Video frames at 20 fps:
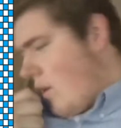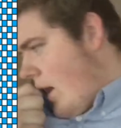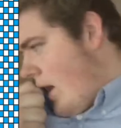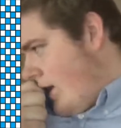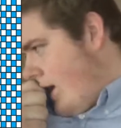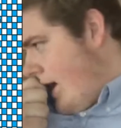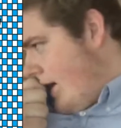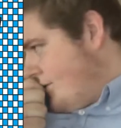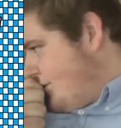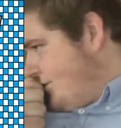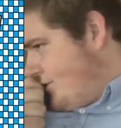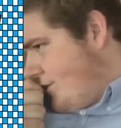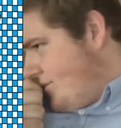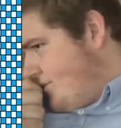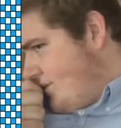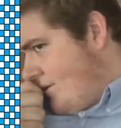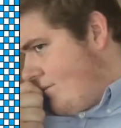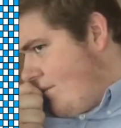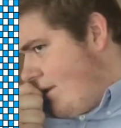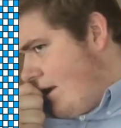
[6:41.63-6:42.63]
All right, yeah, just
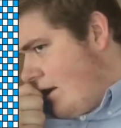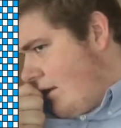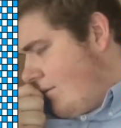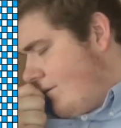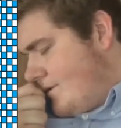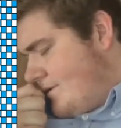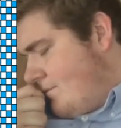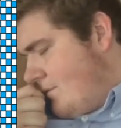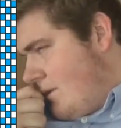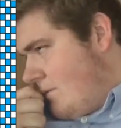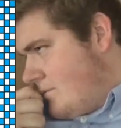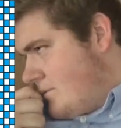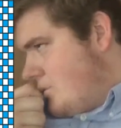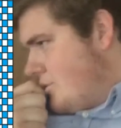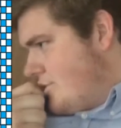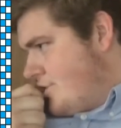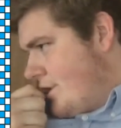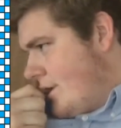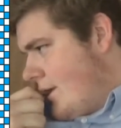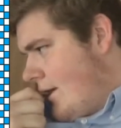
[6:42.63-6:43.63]
don't send the back. It's some
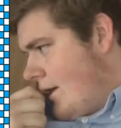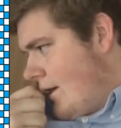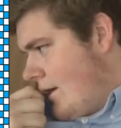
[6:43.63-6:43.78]
hipster shit